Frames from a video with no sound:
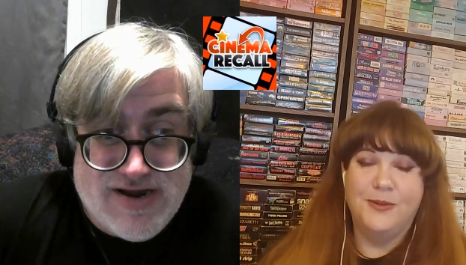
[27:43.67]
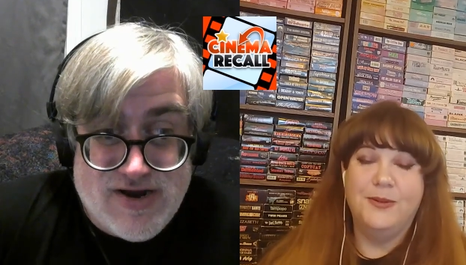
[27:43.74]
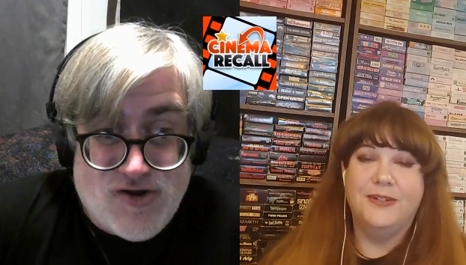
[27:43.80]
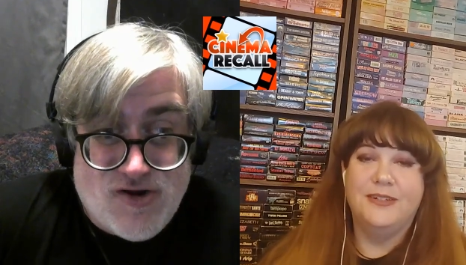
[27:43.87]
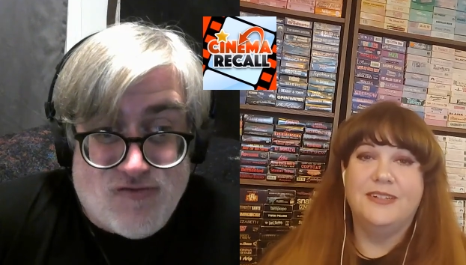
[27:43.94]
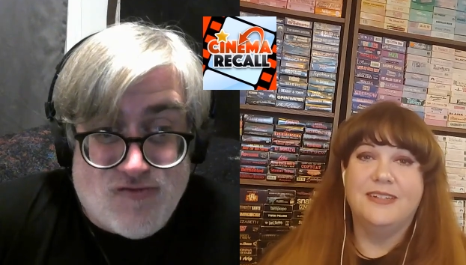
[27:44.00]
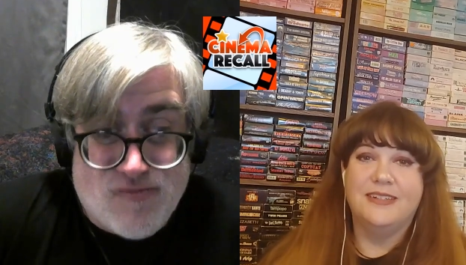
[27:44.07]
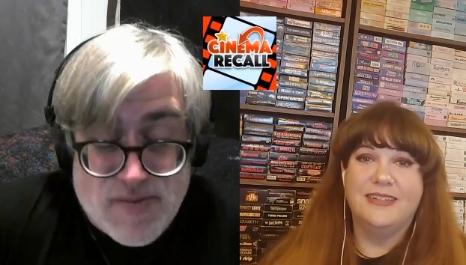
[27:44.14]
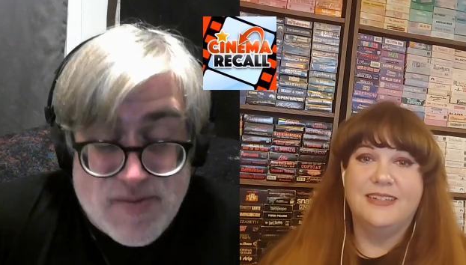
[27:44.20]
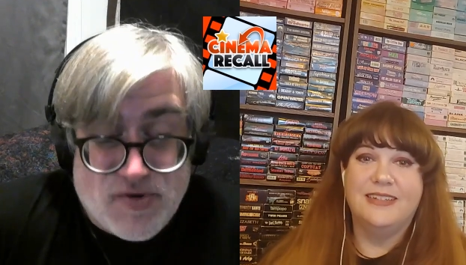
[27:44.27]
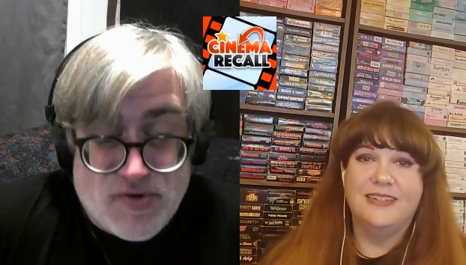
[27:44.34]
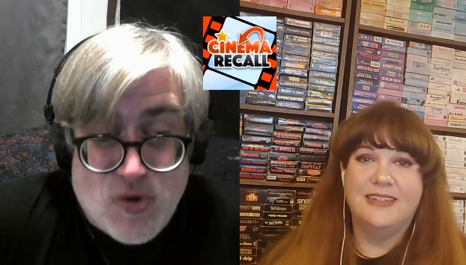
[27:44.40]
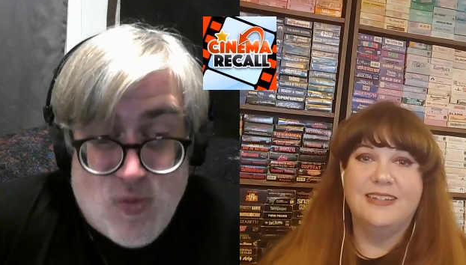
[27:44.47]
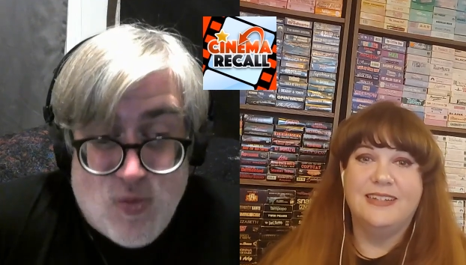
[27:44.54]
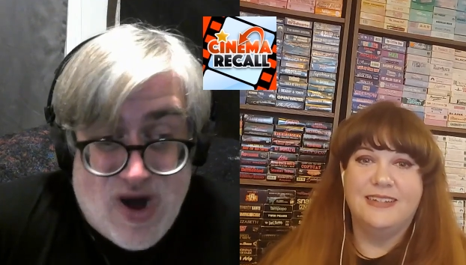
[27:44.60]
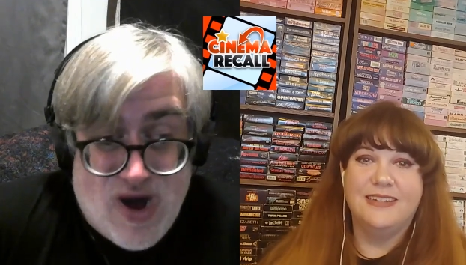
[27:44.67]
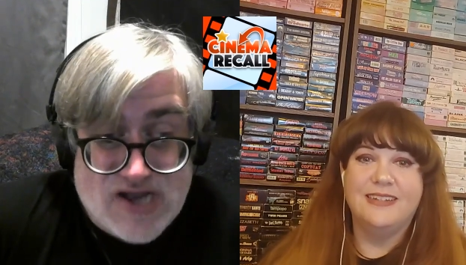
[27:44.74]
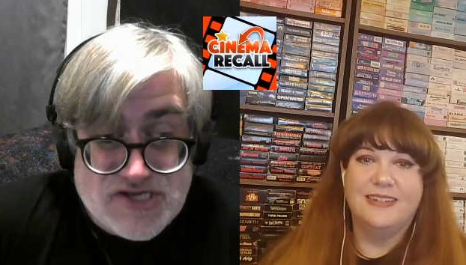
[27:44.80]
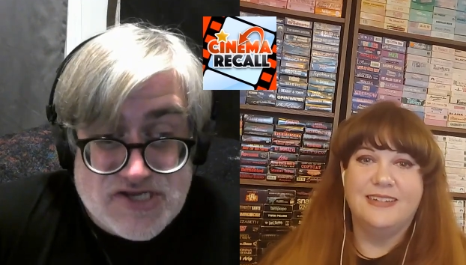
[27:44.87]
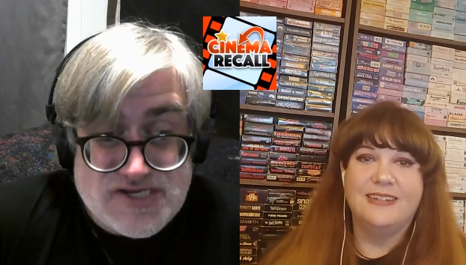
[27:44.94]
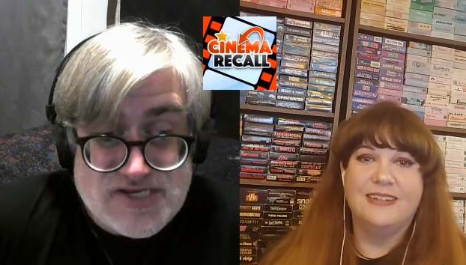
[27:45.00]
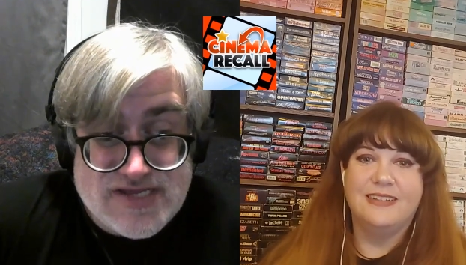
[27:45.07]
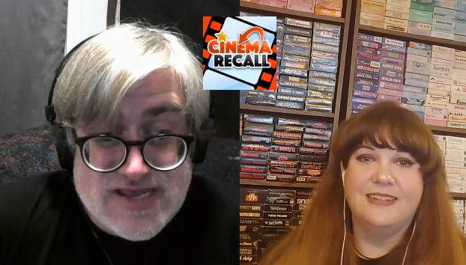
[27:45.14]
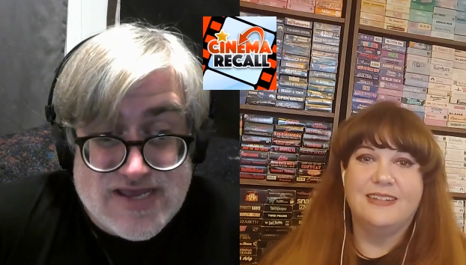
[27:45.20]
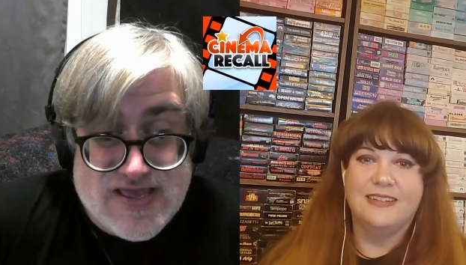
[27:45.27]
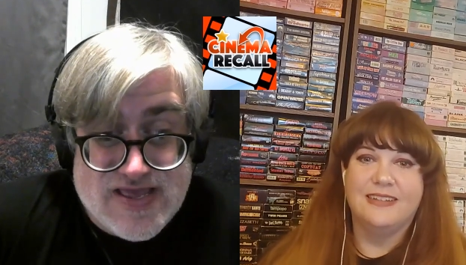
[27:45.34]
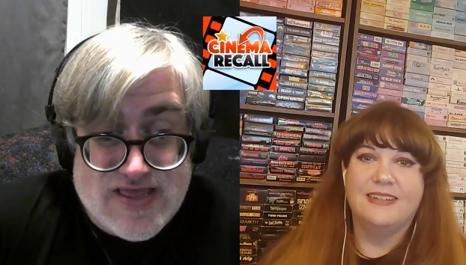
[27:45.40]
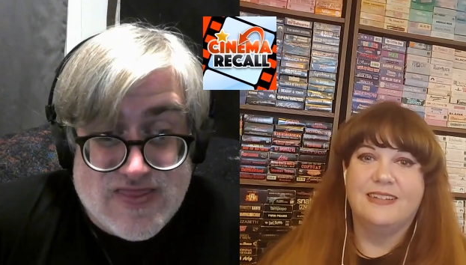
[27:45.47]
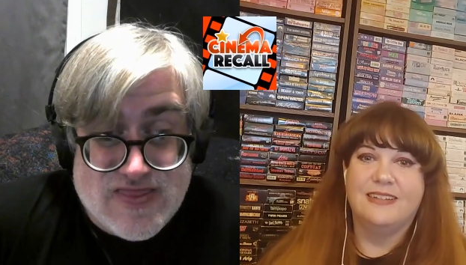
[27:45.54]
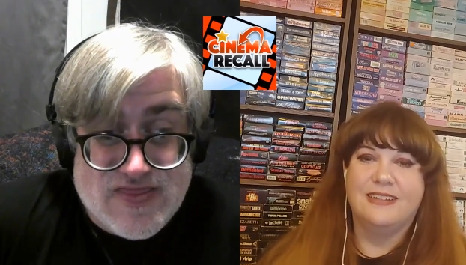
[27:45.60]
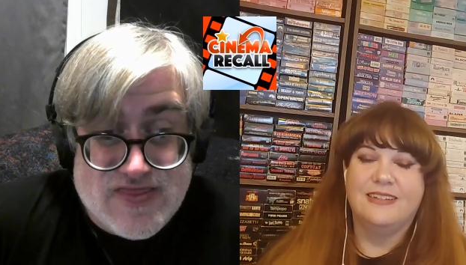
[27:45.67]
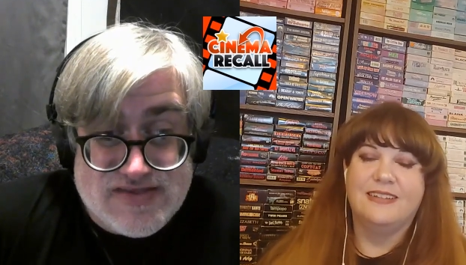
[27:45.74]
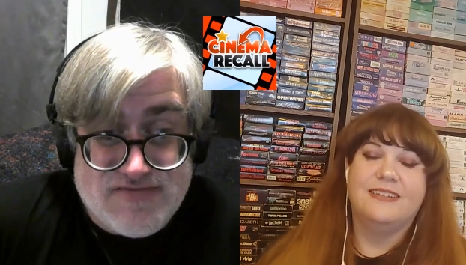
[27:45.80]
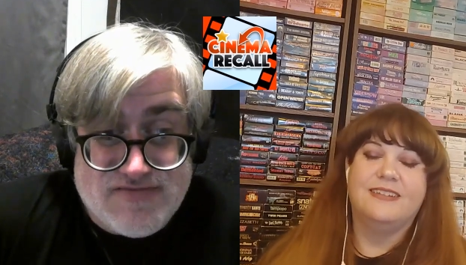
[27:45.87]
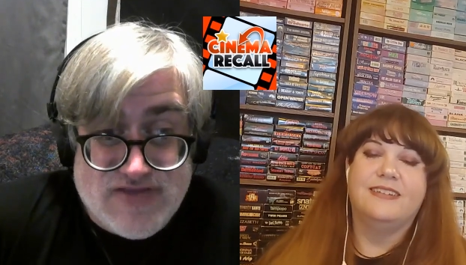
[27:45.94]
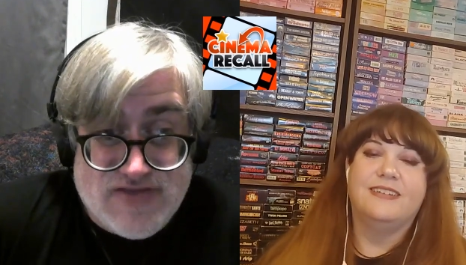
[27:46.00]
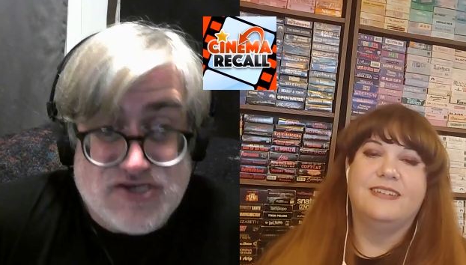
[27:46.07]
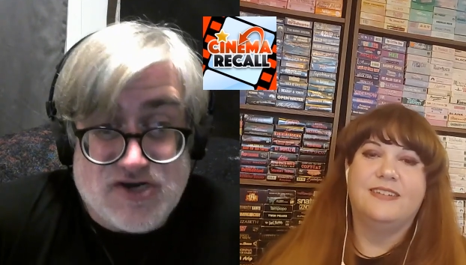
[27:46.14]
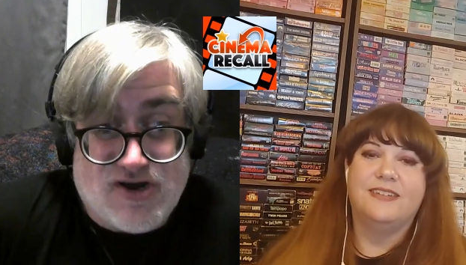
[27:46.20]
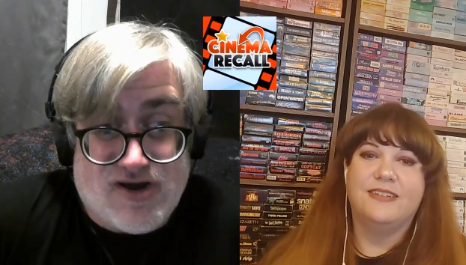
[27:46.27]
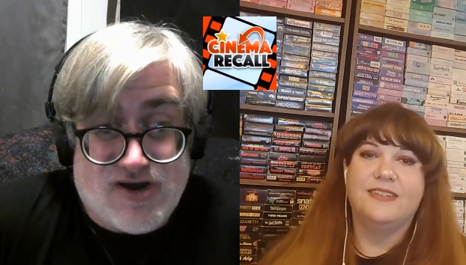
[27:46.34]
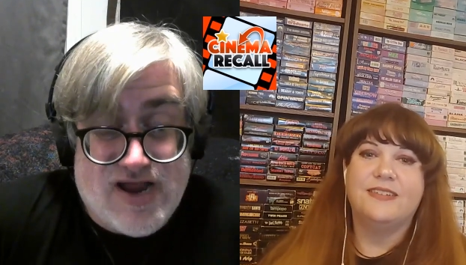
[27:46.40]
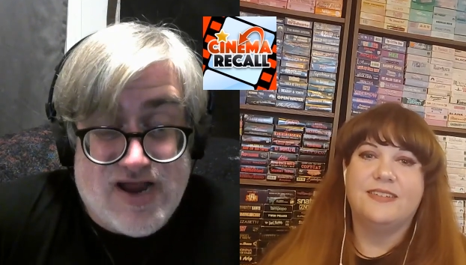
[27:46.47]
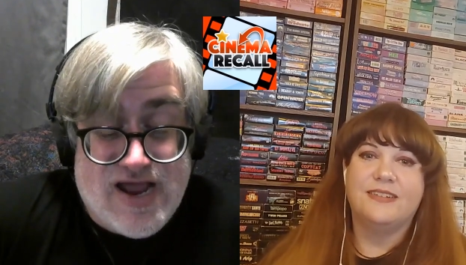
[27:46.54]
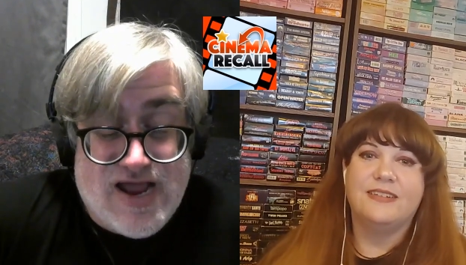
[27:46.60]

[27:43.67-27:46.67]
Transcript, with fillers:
Speaker 1: Cool. For people to watch this feature.